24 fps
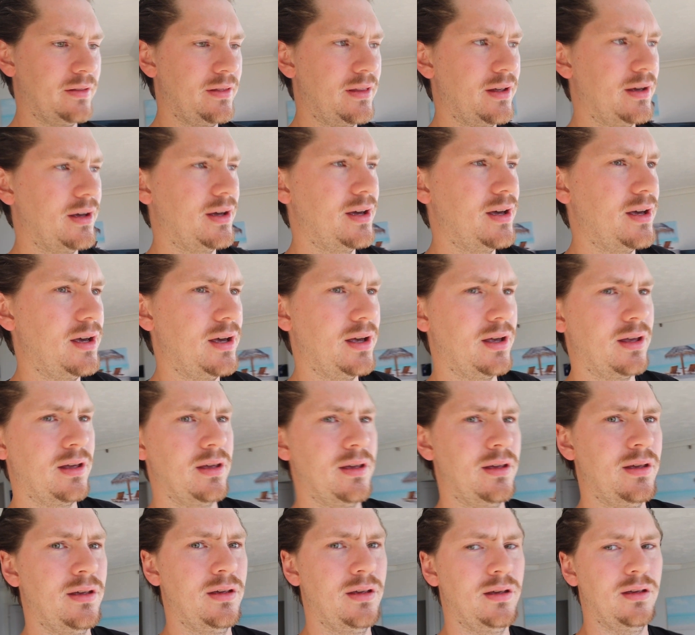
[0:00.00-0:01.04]
the
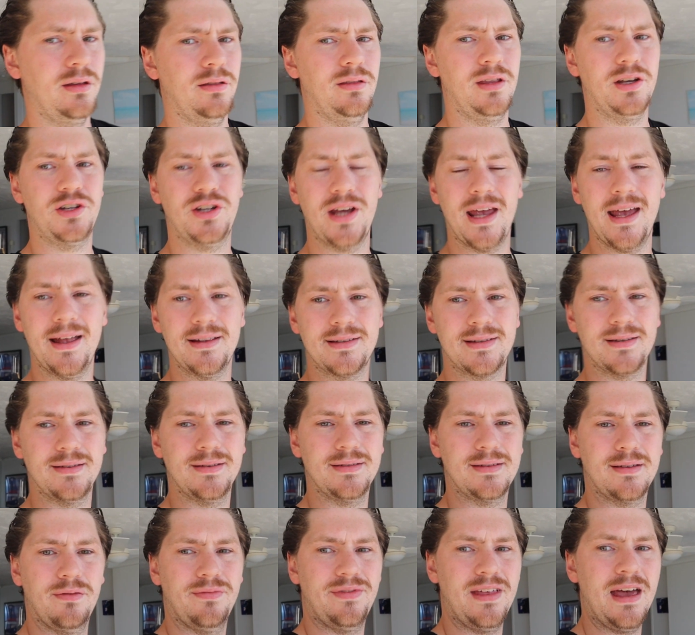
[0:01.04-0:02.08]

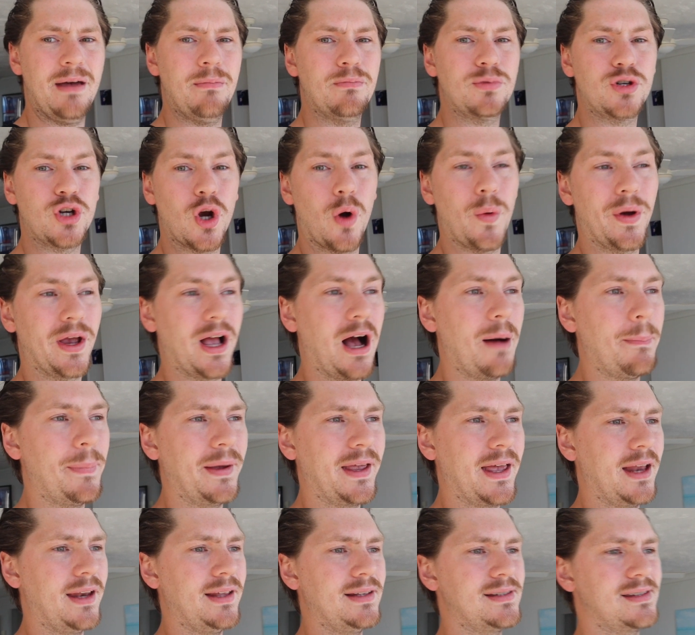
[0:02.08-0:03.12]
chances of them showing up
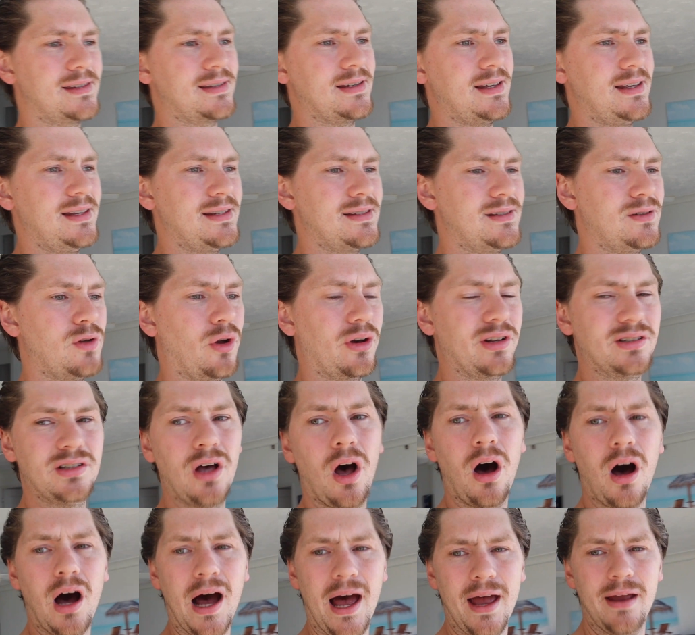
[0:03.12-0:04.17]
again is not as
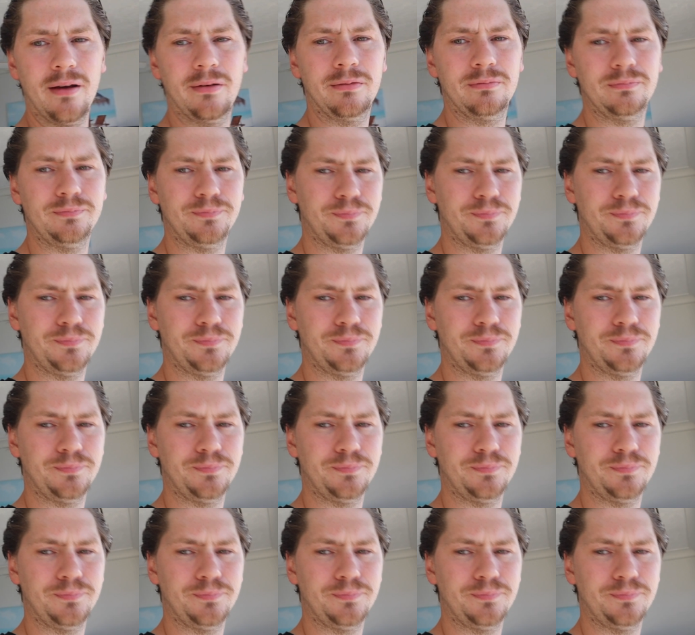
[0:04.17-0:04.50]
high.